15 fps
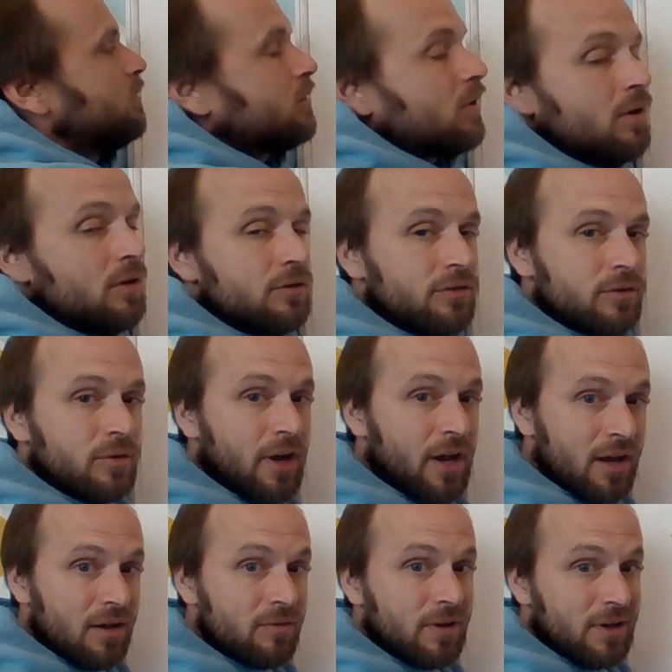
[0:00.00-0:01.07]
would also
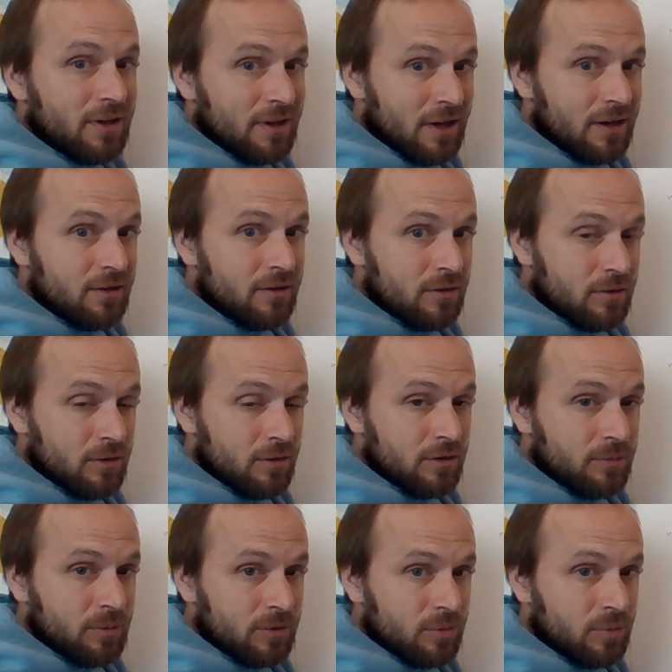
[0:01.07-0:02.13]
have a 90
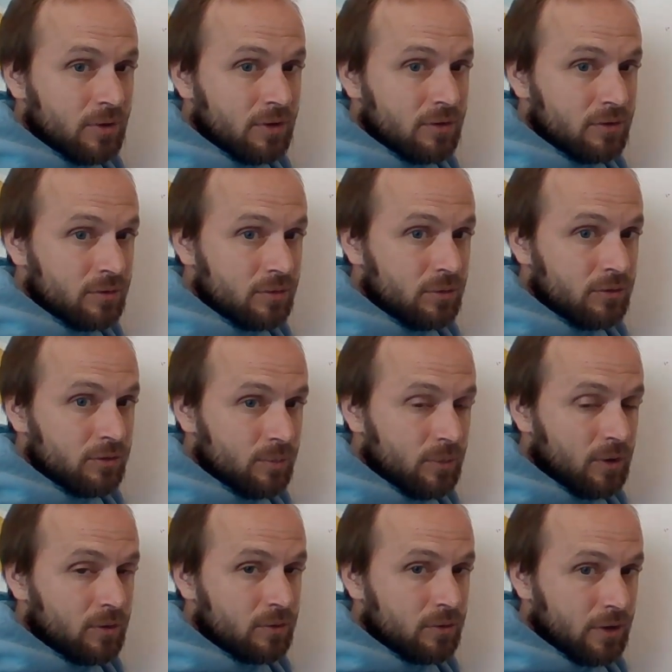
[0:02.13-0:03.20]
degrees between the two
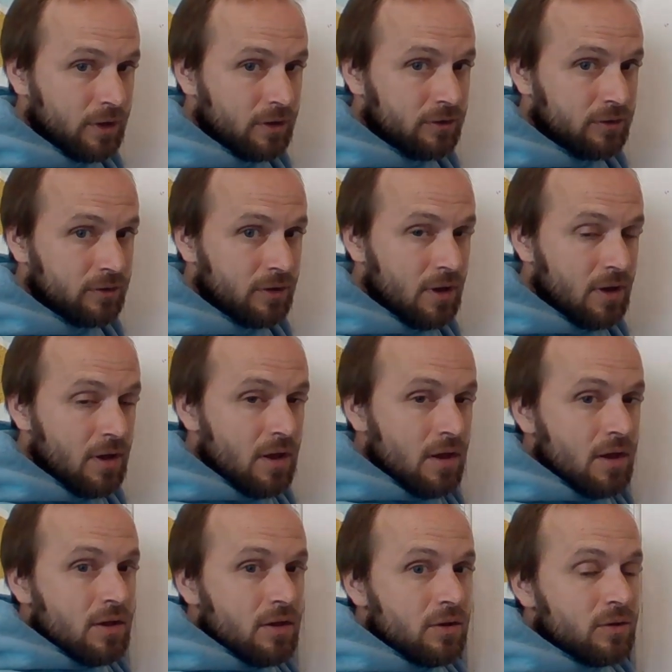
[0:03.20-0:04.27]
smaller legs.
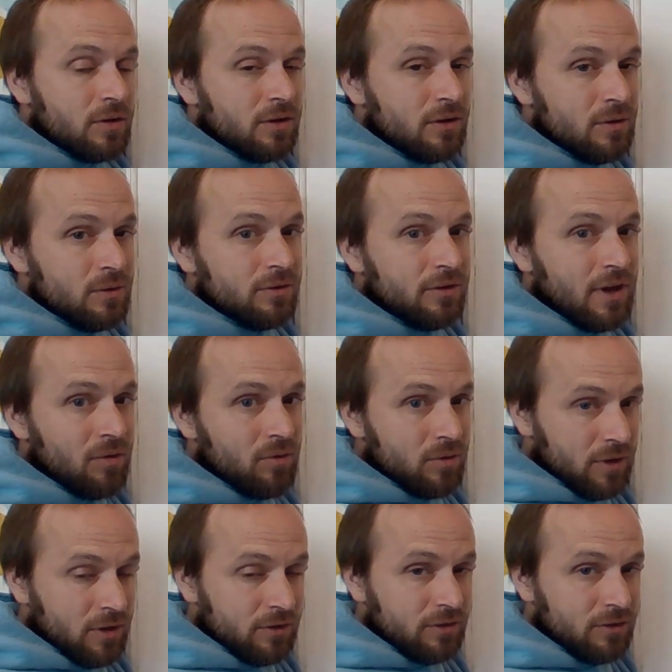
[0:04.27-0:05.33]
You can use that
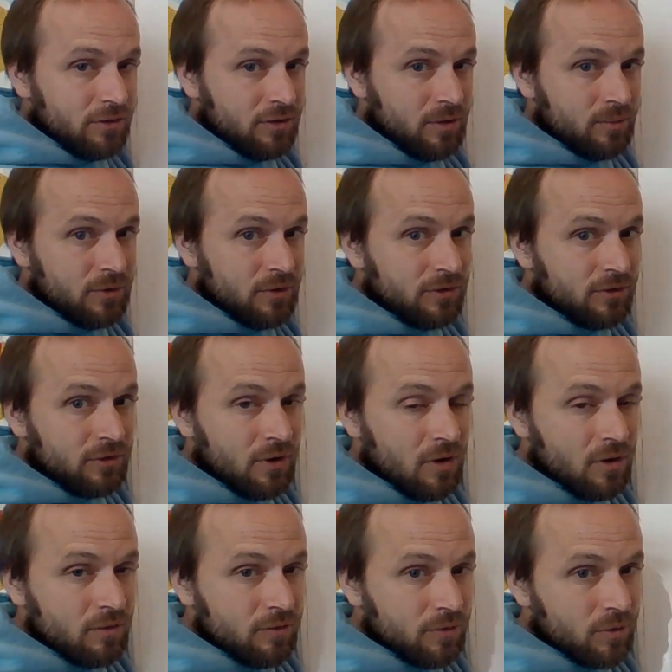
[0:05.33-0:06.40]
relationship to
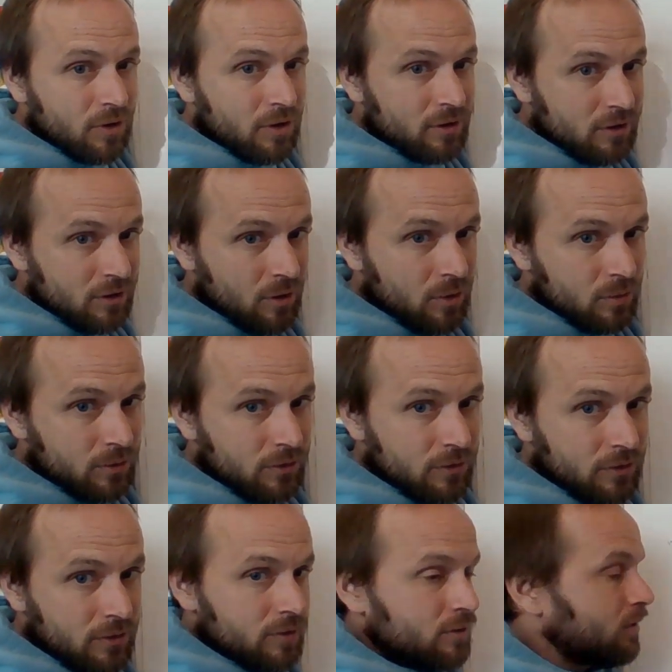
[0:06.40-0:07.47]
solve for
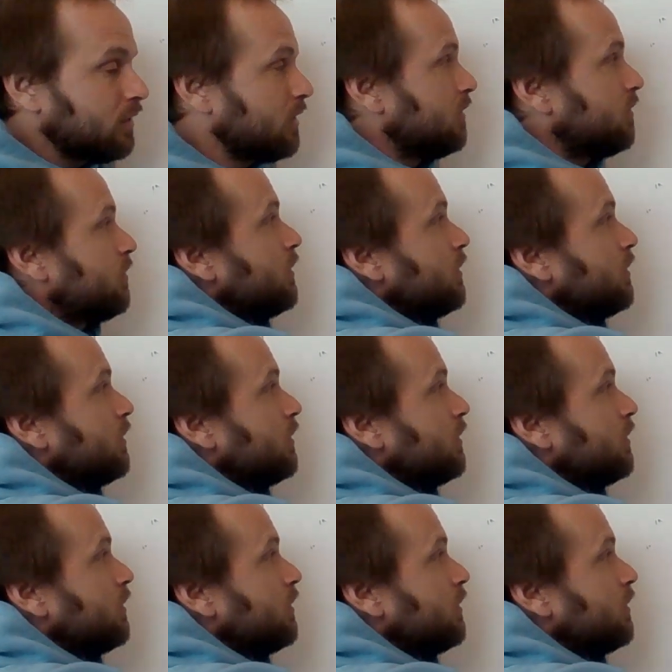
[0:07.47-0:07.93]
unknowns. Okay, for